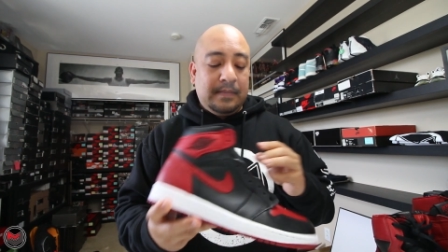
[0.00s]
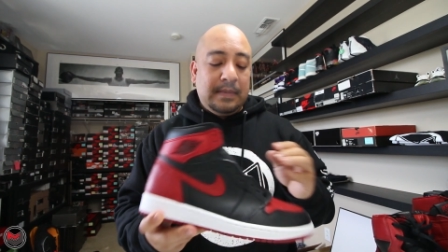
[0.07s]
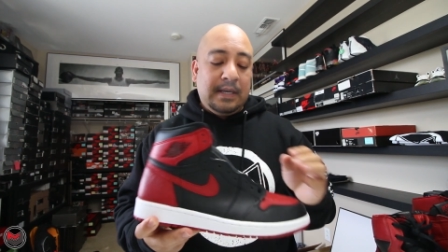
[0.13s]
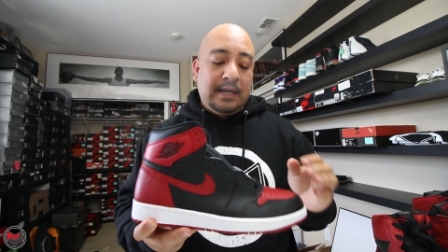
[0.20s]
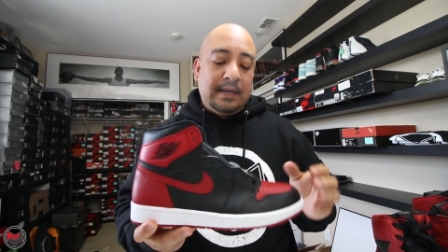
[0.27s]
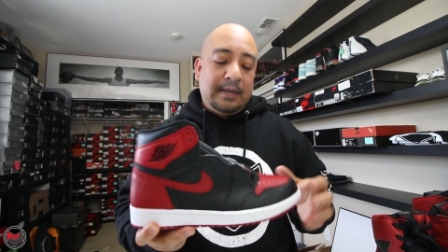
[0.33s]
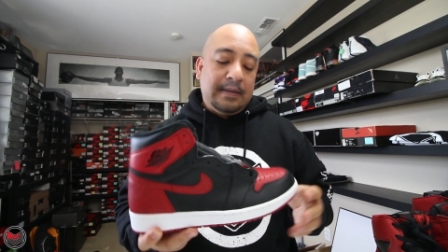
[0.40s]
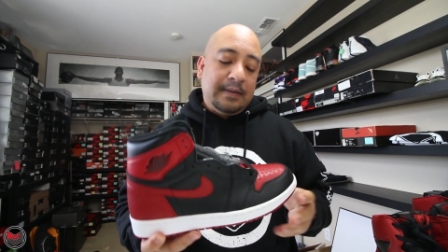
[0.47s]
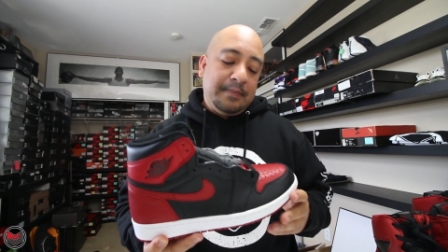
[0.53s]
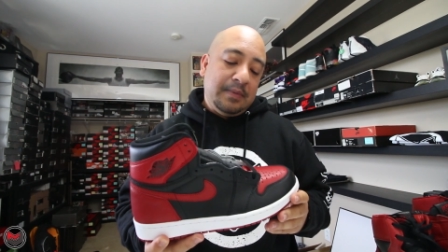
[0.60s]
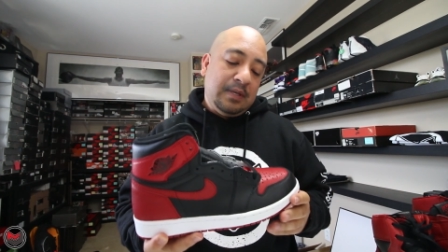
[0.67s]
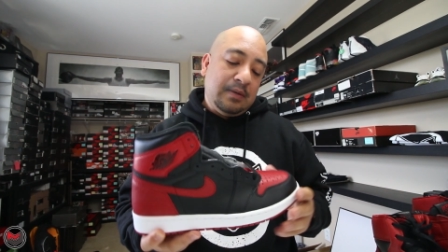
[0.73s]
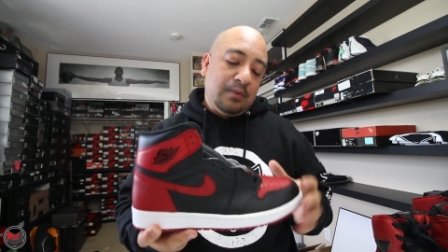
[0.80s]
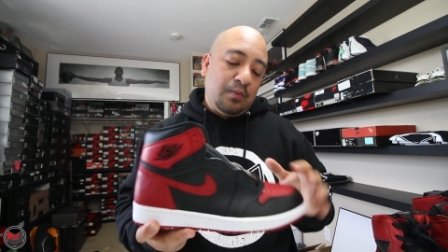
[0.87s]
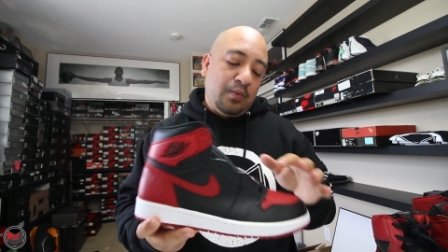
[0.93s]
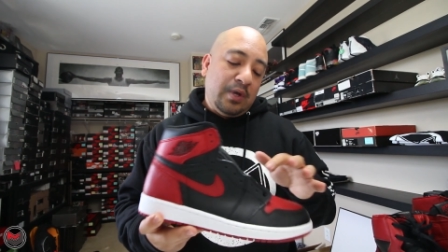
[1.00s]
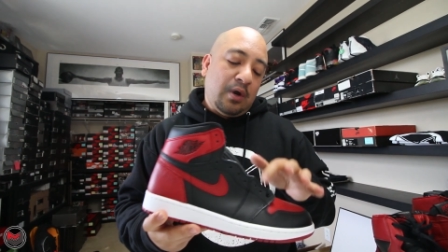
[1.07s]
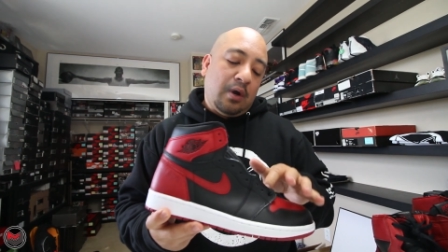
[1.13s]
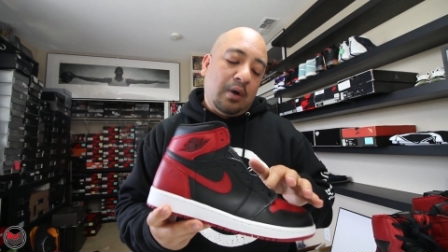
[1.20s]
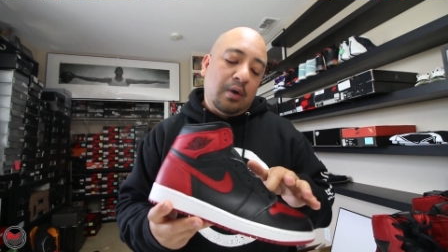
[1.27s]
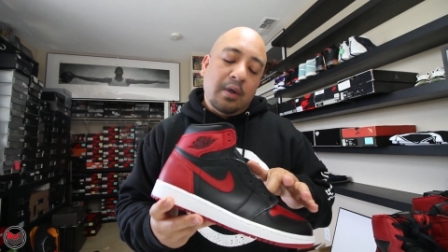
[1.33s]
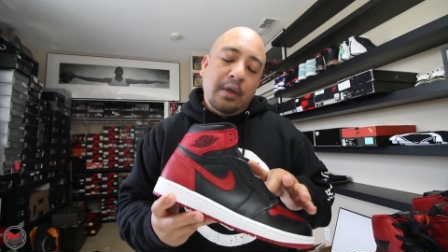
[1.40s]
Yeah, I mean, we
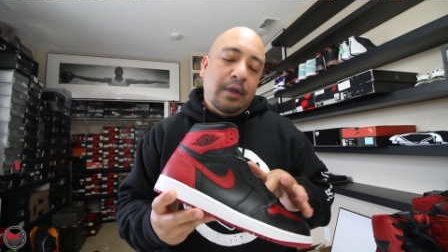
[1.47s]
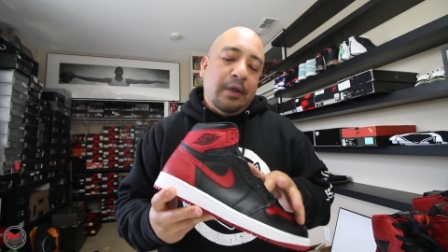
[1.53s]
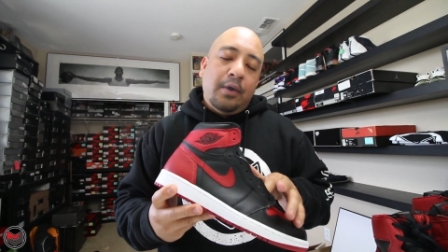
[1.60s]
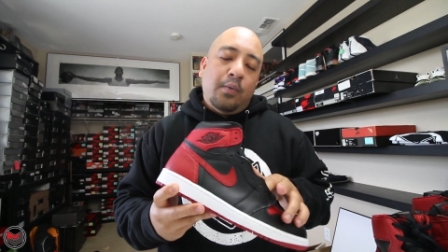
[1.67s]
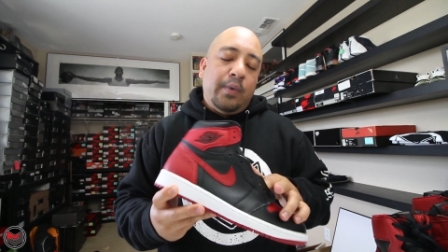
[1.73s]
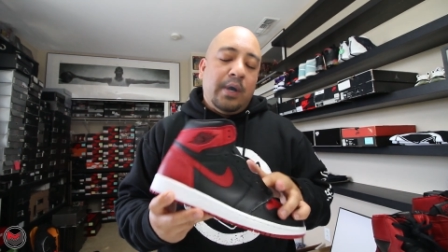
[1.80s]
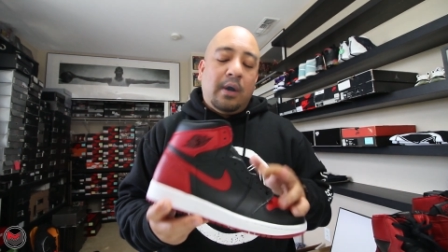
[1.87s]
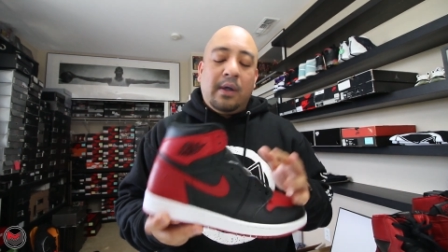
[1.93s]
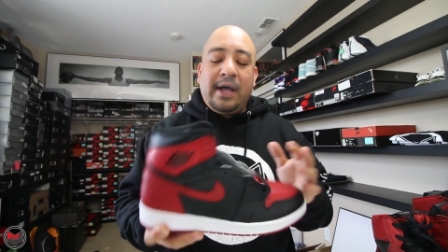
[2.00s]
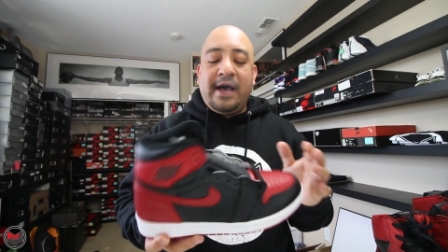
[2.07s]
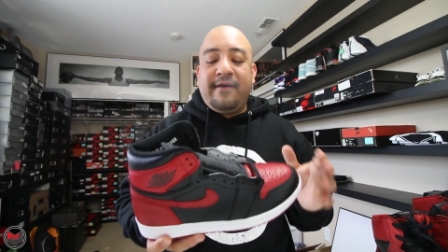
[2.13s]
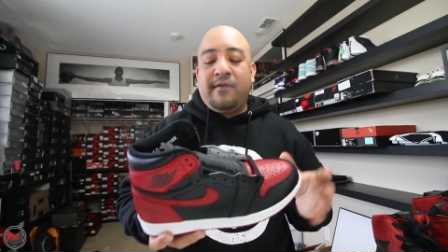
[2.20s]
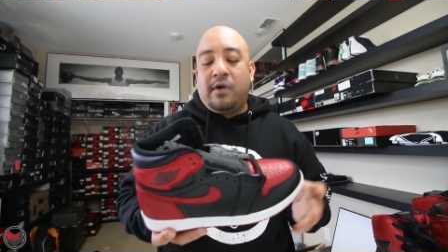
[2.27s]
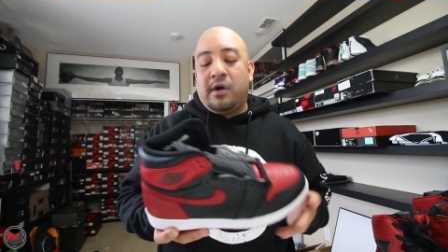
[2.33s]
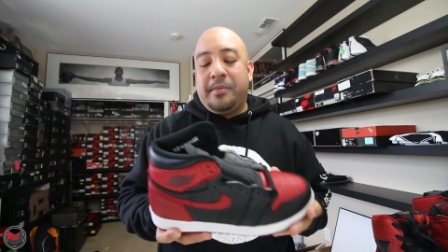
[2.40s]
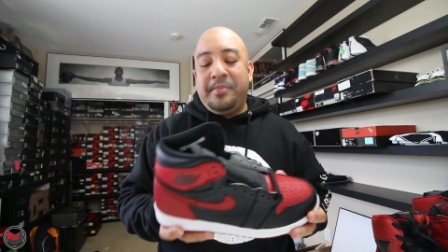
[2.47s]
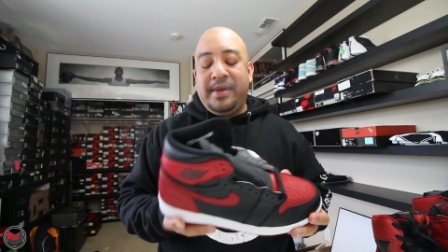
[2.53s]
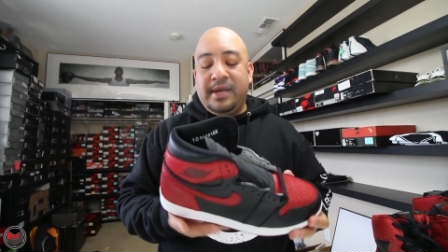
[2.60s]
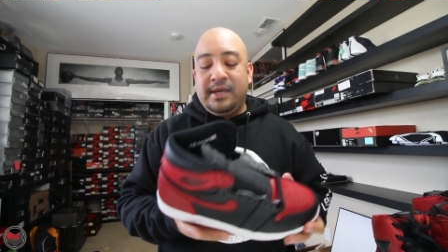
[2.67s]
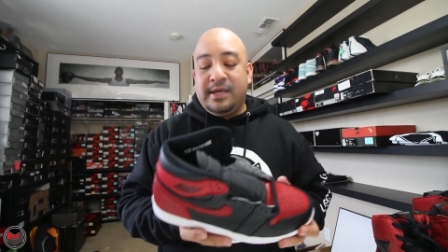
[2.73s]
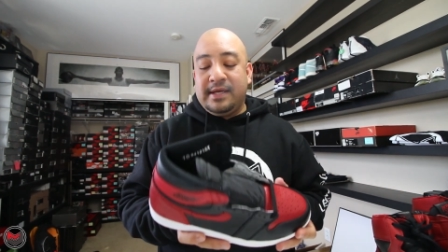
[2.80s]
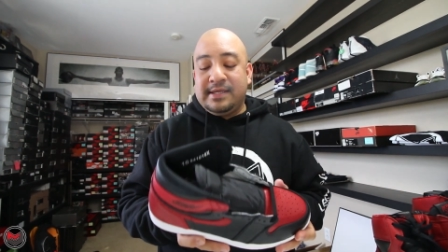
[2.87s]
all we all have our
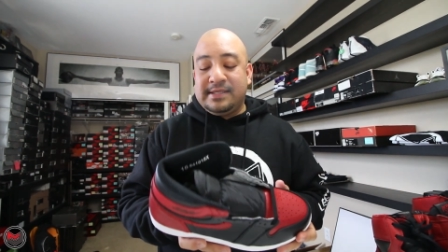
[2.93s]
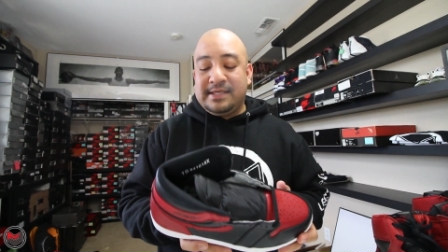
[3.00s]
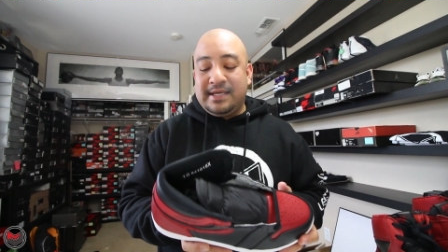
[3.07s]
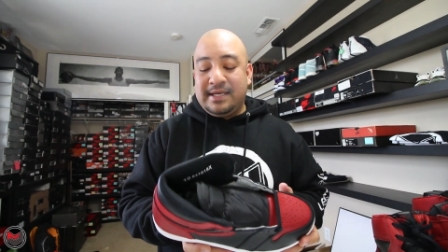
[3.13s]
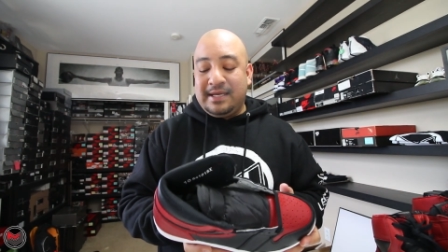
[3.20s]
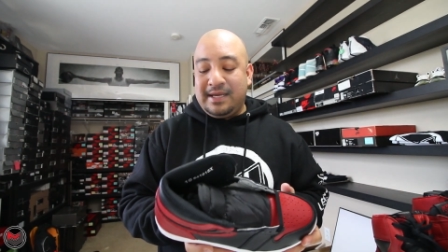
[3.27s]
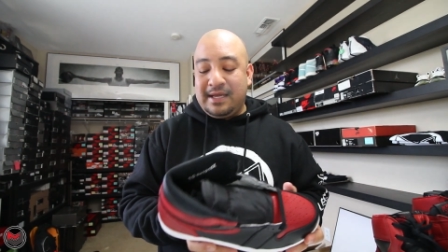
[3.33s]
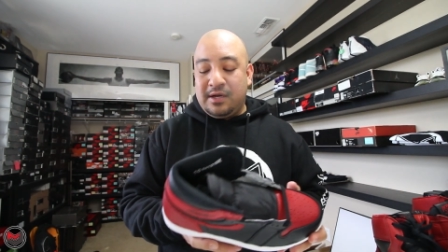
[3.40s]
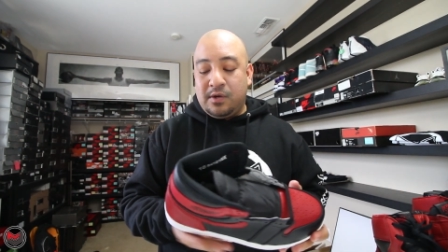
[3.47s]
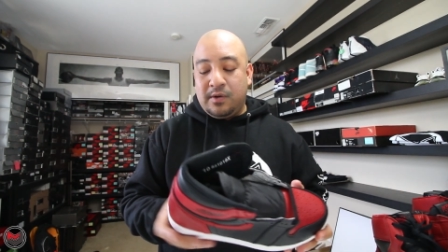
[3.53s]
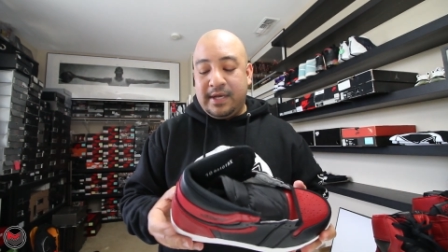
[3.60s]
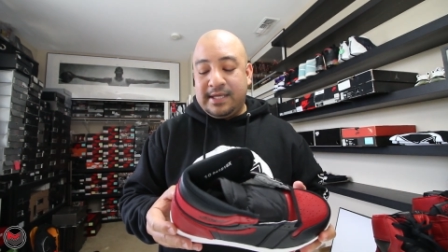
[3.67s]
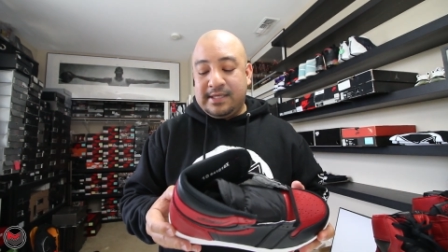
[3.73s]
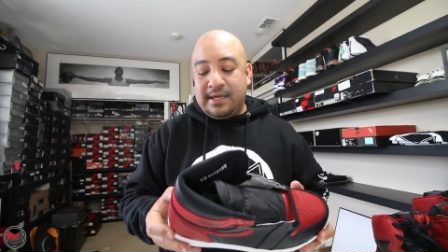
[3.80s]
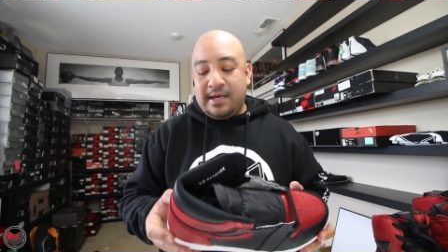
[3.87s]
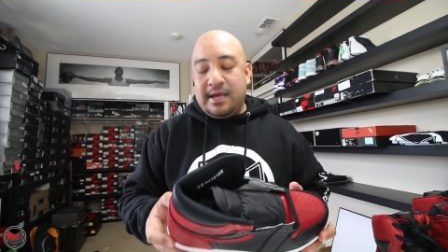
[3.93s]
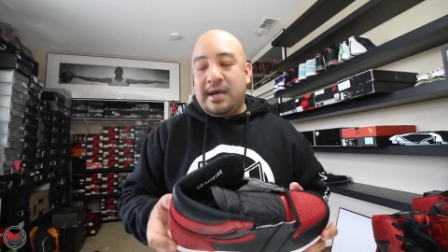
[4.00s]
opinions, and you know, it.